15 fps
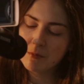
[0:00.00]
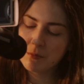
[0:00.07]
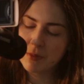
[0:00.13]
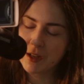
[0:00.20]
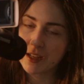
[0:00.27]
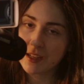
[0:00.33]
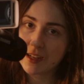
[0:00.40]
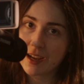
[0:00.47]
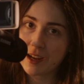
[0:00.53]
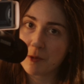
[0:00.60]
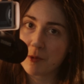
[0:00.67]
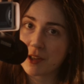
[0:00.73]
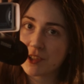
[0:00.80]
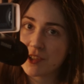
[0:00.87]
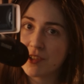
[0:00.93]
but I
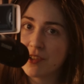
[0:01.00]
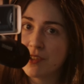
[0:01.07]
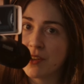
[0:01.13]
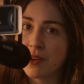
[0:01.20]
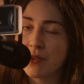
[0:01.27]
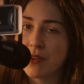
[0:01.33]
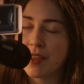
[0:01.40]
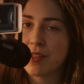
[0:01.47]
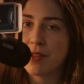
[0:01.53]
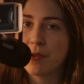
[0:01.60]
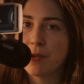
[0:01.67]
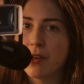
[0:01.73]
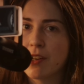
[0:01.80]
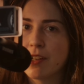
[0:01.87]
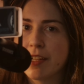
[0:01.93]
want you to know that
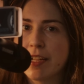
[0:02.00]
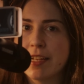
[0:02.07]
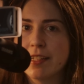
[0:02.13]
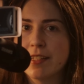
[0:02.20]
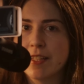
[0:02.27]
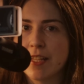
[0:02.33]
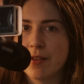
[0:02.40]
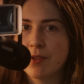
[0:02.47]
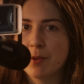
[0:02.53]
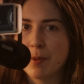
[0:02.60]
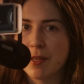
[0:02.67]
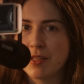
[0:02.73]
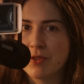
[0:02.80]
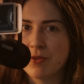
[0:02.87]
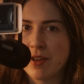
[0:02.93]
you are in a safe
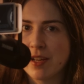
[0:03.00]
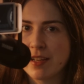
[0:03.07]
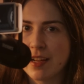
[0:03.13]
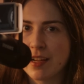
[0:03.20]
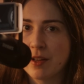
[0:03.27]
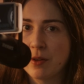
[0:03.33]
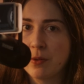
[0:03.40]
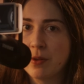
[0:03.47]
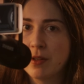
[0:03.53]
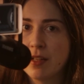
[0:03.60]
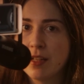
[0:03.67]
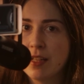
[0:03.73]
space right now,